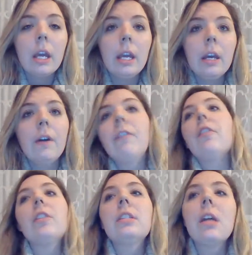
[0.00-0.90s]
If
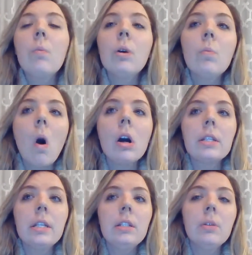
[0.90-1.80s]
someone
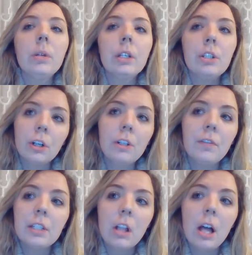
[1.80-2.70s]
walked into a
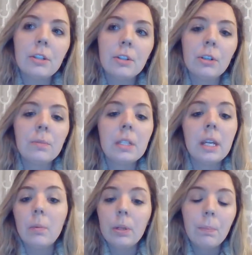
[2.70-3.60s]
constructivist classrooms,
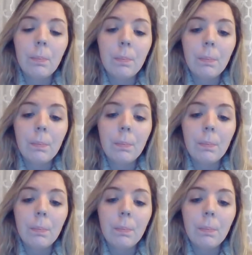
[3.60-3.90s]
it would